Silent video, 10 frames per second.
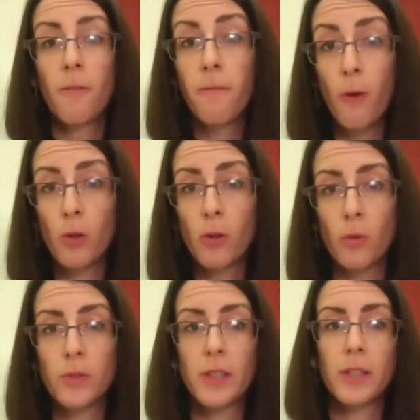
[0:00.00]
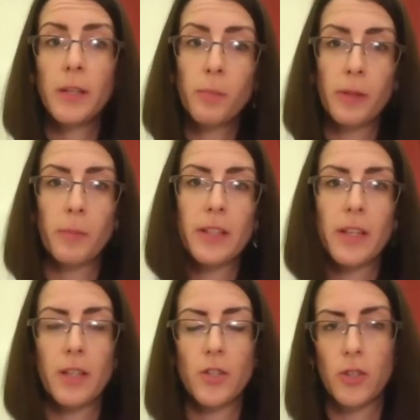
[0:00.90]
follow the
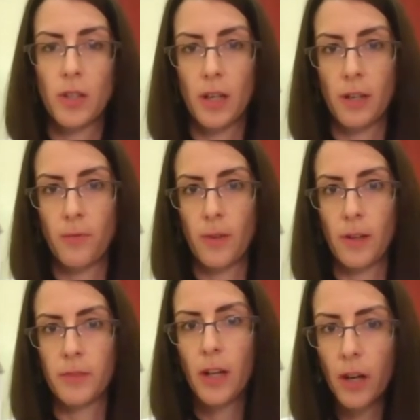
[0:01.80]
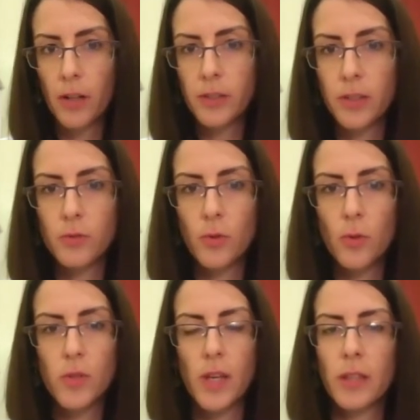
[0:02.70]
implementation of the quarantine
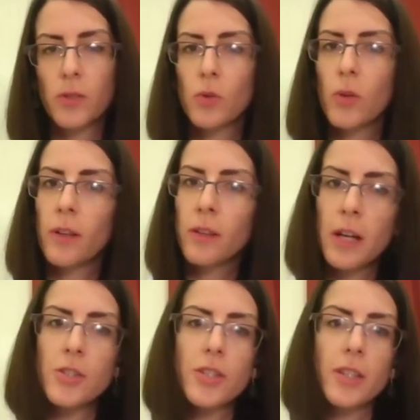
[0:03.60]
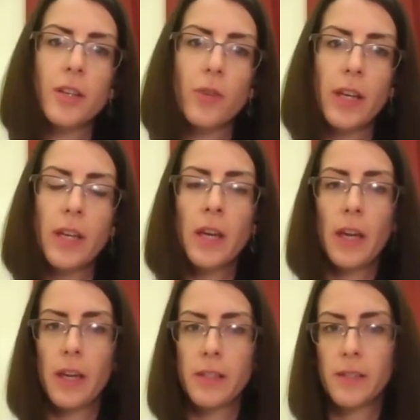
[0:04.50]
rules, and to a large degree,
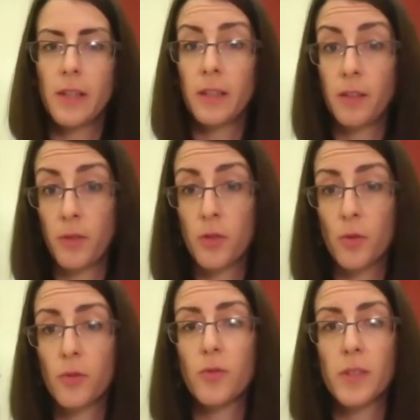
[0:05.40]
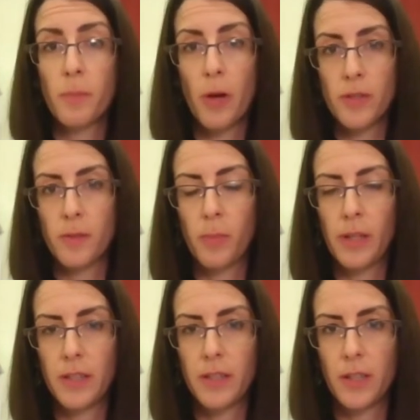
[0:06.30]
it's individuals'
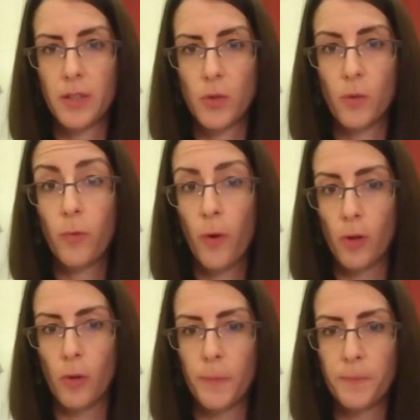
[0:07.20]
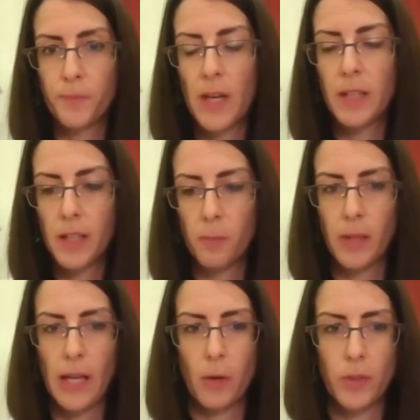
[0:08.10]
responsibility to follow and
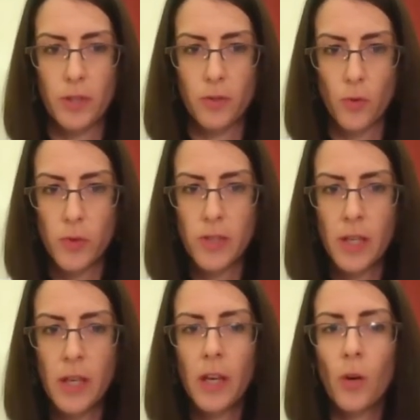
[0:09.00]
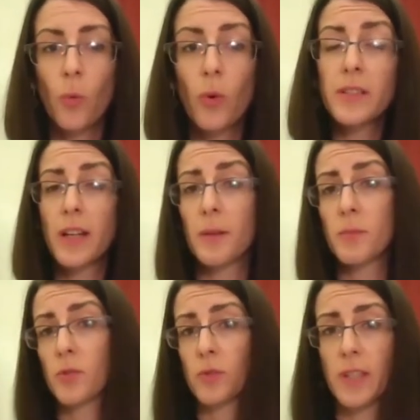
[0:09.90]
comply with the rules. When it
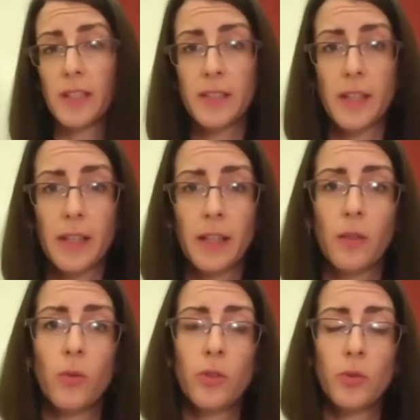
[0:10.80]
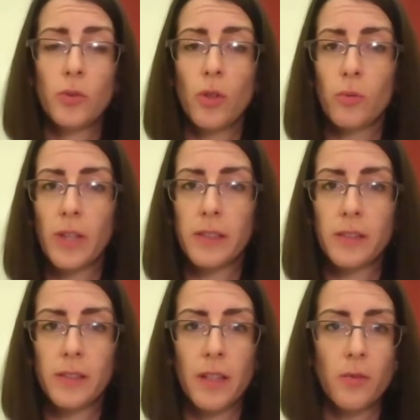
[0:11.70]
comes to testing, you know that
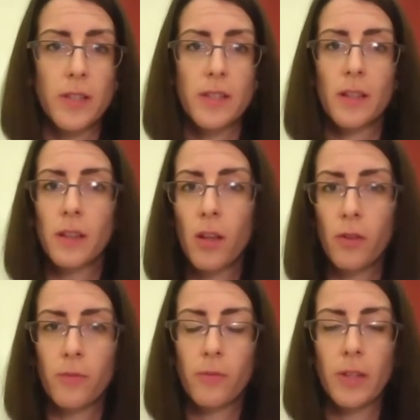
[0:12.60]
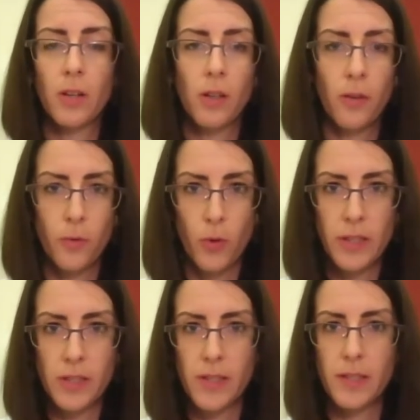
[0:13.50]
there are a lot of
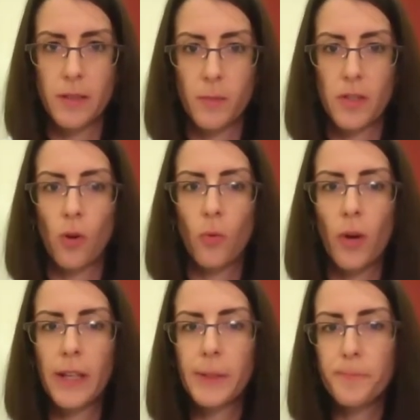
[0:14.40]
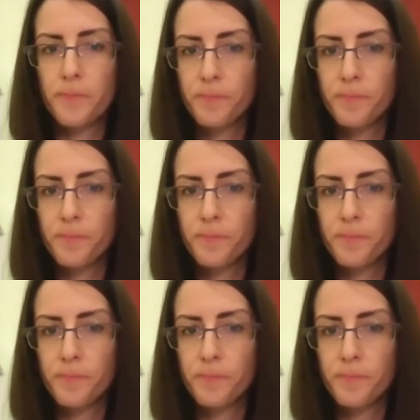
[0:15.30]
criticisms already.